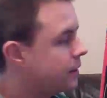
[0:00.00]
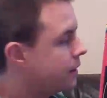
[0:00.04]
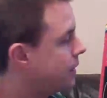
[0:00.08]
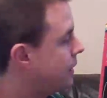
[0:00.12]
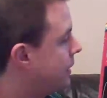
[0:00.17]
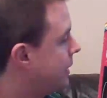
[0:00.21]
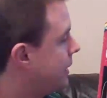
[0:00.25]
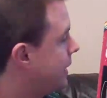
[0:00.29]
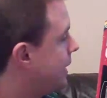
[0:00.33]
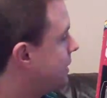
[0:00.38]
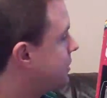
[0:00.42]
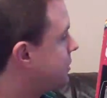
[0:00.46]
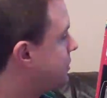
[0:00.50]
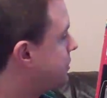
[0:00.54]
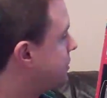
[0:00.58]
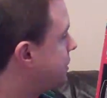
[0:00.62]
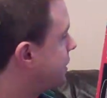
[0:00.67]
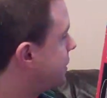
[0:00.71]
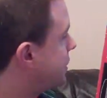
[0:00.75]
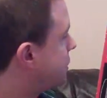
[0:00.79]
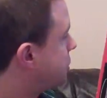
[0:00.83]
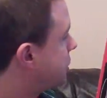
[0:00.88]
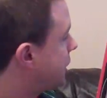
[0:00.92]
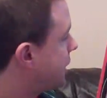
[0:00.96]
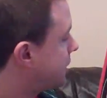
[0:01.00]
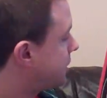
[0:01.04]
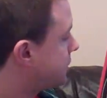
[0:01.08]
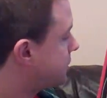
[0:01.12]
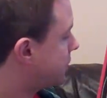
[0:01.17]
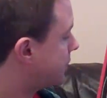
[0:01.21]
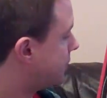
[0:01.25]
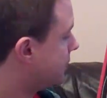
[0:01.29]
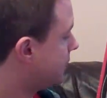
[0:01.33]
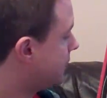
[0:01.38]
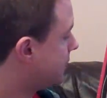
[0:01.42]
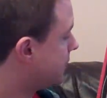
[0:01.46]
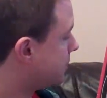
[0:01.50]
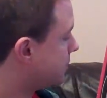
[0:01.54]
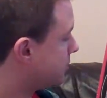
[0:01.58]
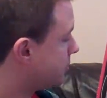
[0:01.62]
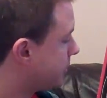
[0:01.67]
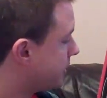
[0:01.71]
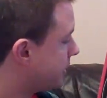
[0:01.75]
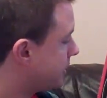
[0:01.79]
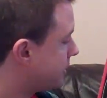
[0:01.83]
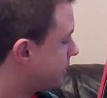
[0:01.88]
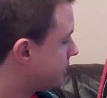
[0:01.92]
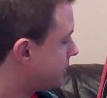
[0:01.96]
As you can see, it's changed a little
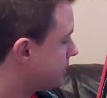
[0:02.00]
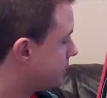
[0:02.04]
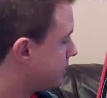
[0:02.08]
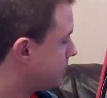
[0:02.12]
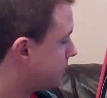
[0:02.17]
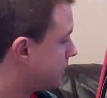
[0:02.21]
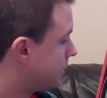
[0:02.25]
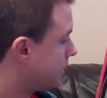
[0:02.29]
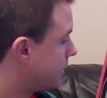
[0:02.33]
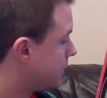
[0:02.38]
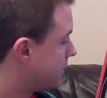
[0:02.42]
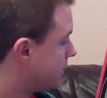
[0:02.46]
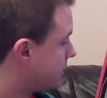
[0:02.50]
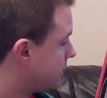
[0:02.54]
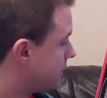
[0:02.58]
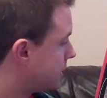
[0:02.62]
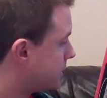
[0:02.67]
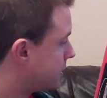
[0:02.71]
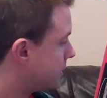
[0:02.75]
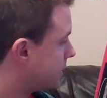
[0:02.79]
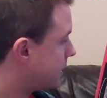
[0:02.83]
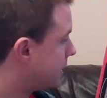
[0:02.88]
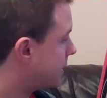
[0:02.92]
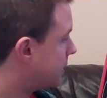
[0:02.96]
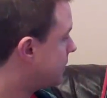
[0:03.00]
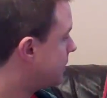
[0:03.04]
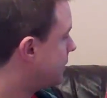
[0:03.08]
bit since then.